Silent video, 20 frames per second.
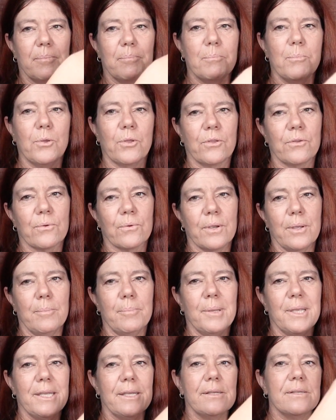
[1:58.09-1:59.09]
Mercury
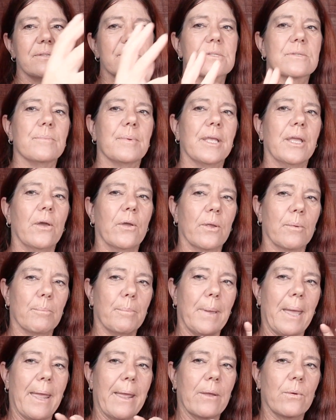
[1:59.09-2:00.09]
appears to be going
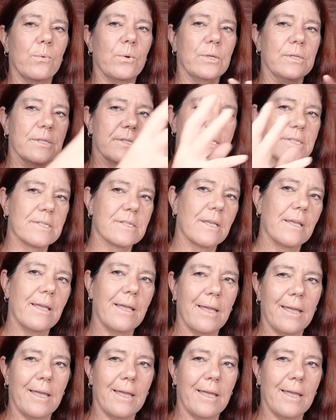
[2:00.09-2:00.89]
backwards.